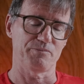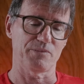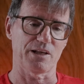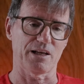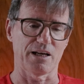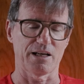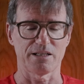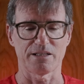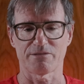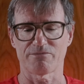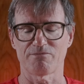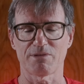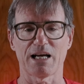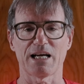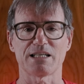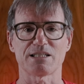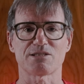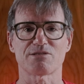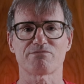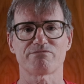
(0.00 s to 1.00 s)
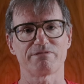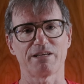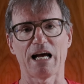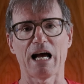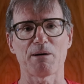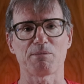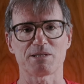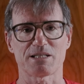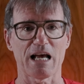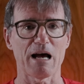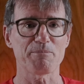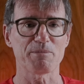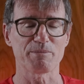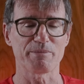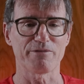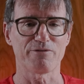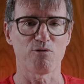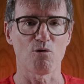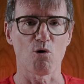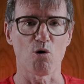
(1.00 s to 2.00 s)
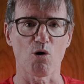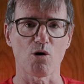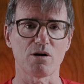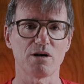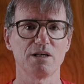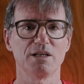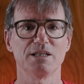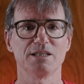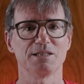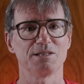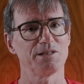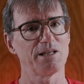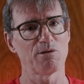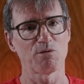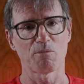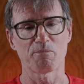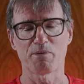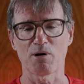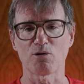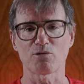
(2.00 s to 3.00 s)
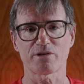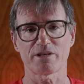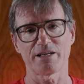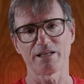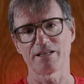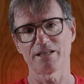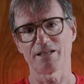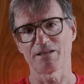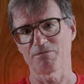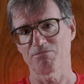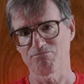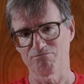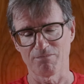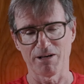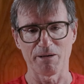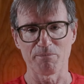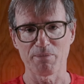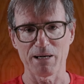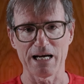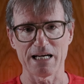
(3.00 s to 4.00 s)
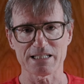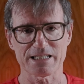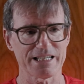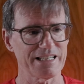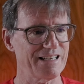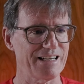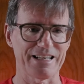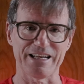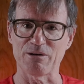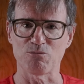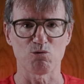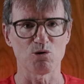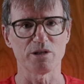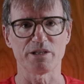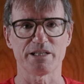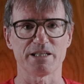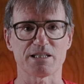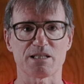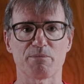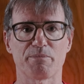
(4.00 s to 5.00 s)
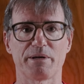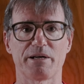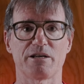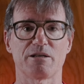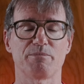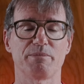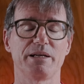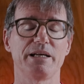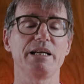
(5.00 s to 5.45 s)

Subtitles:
And as has happened before, they were both in my basket and then one disappeared.